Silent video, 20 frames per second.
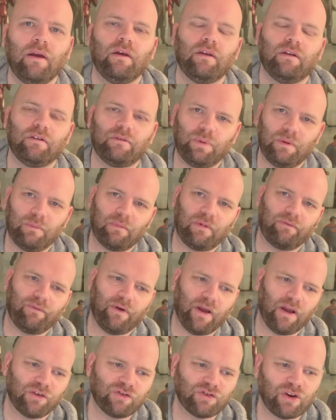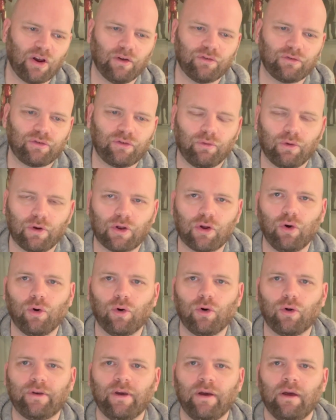This has been my first chance to
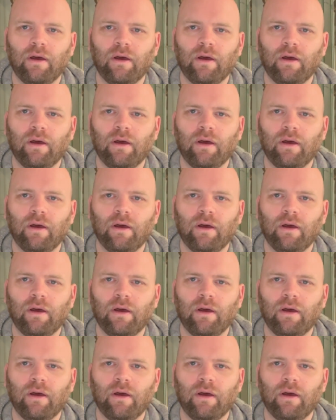record,